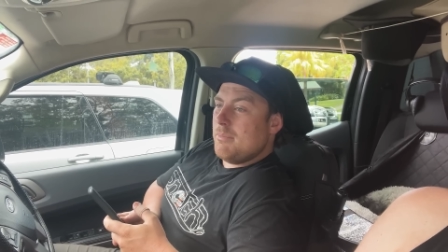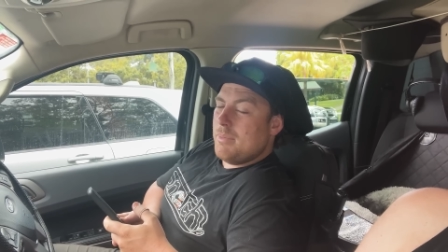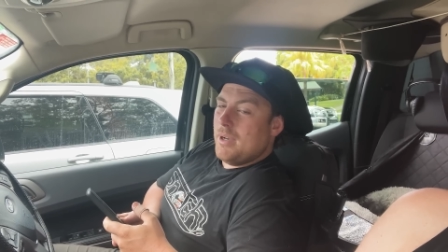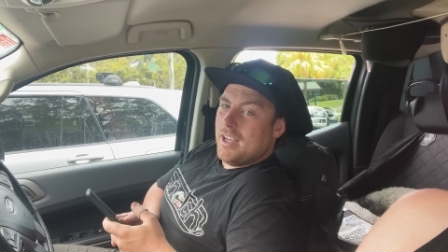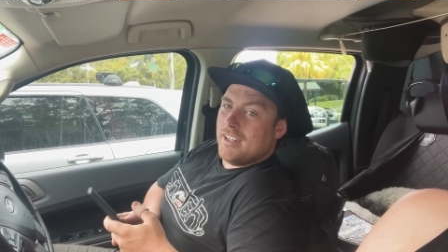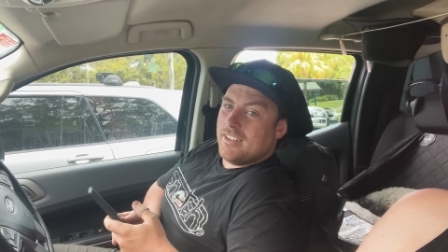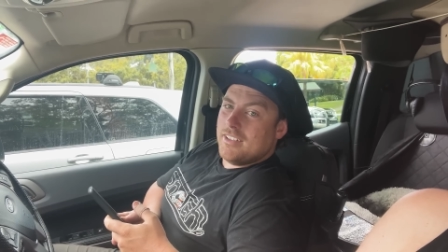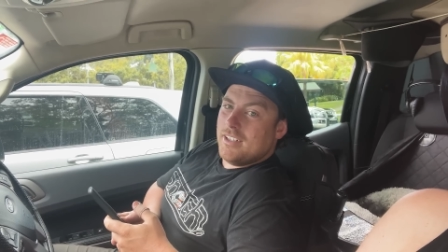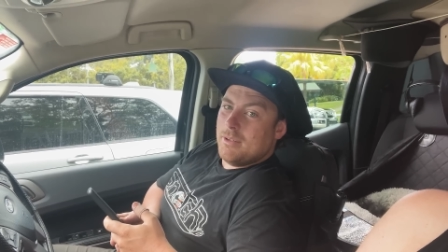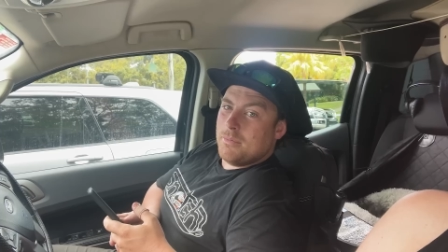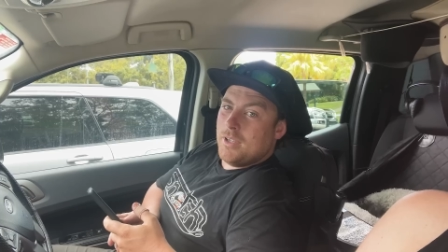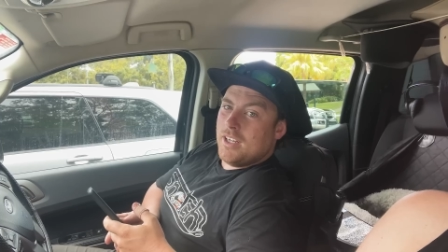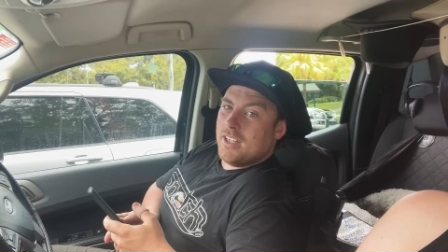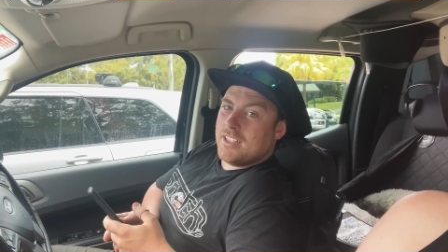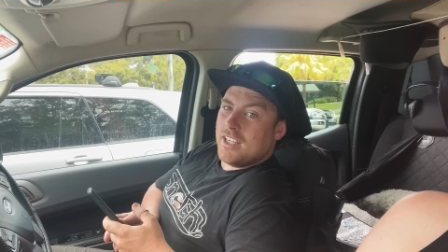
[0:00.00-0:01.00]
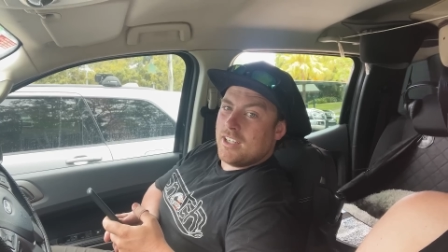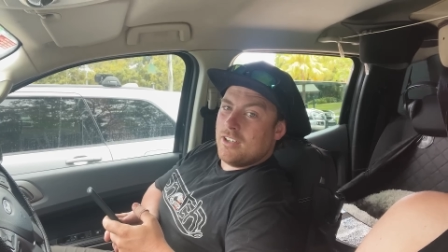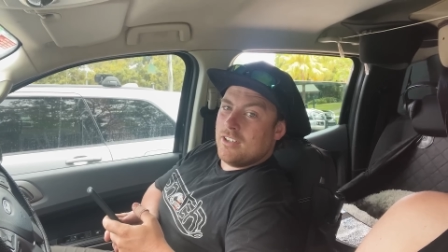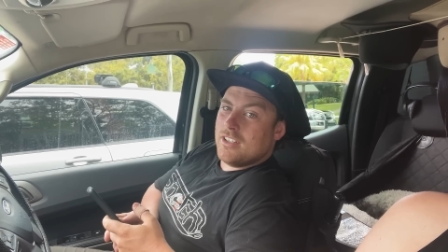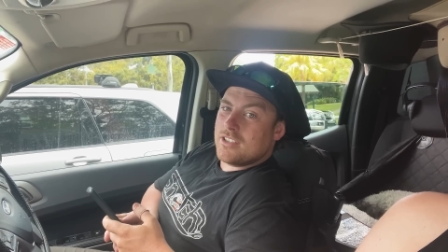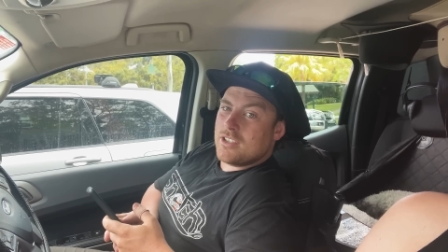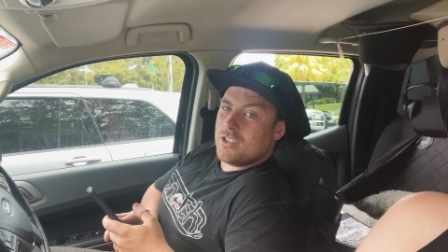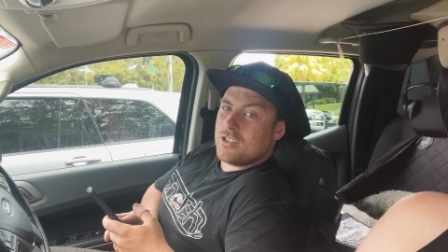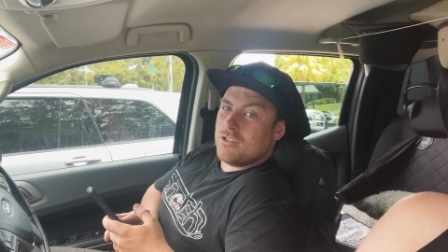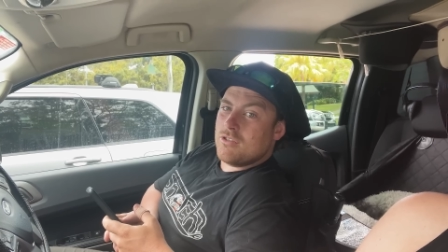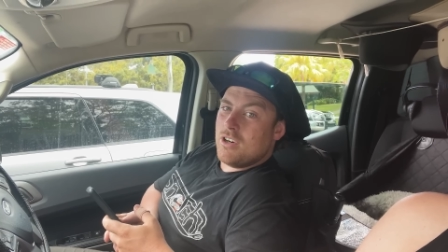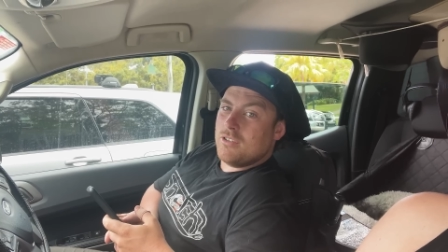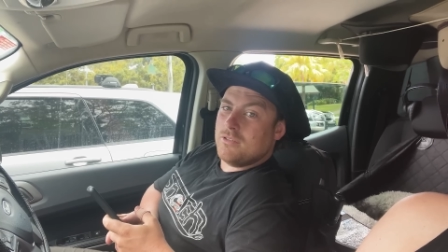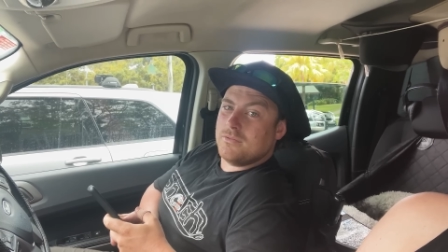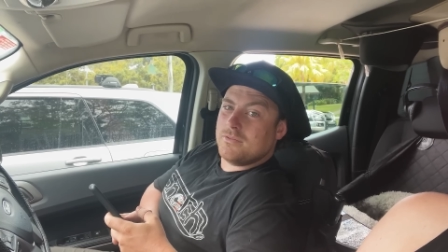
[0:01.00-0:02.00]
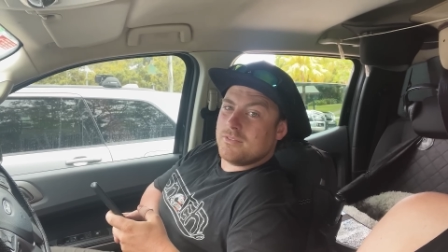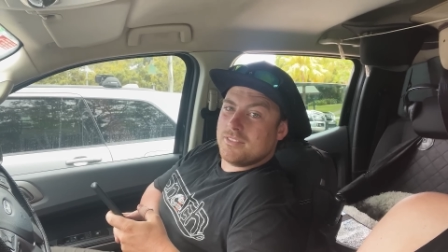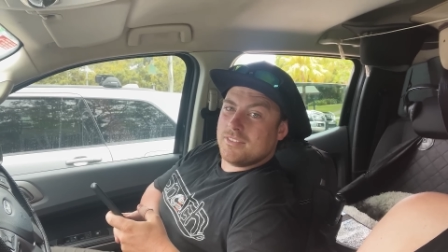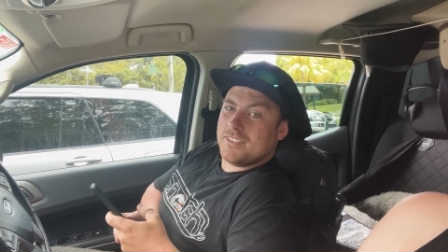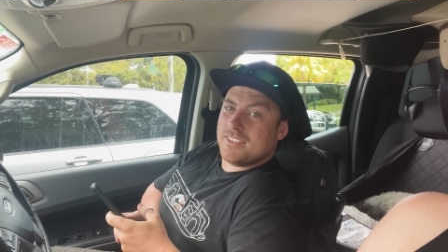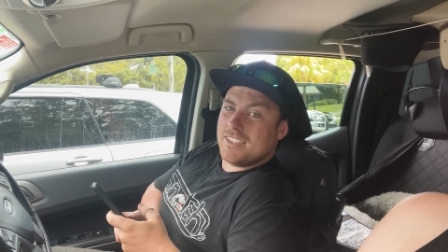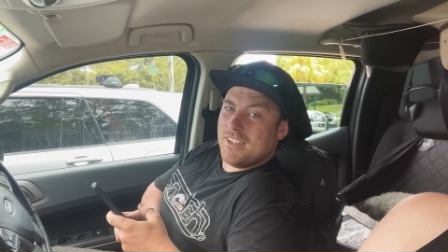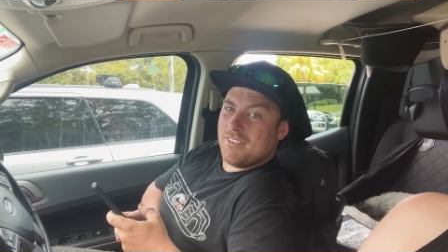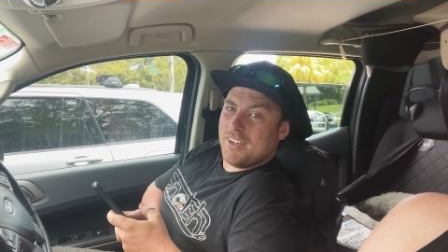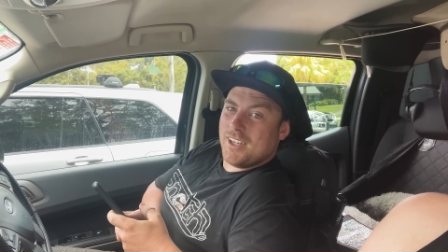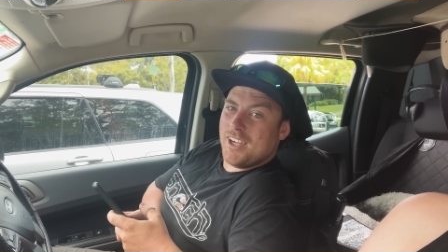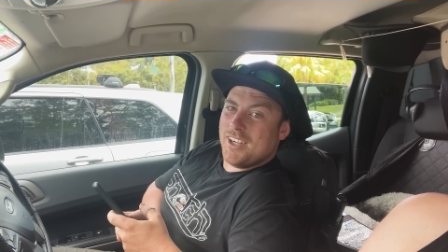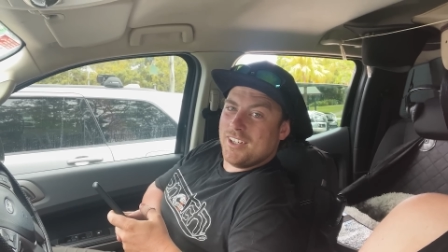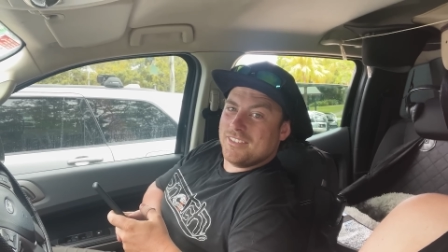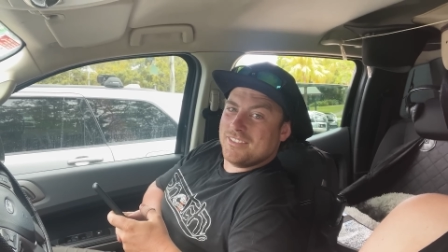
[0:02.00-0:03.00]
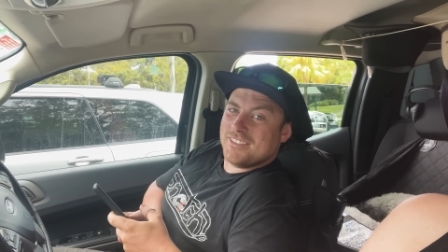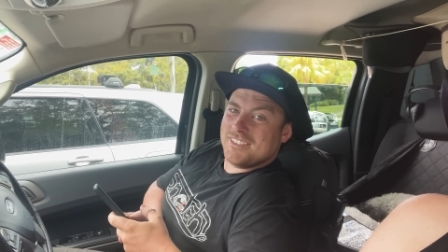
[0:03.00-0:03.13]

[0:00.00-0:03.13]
but I'm going to take on the sausage roll, give it a go.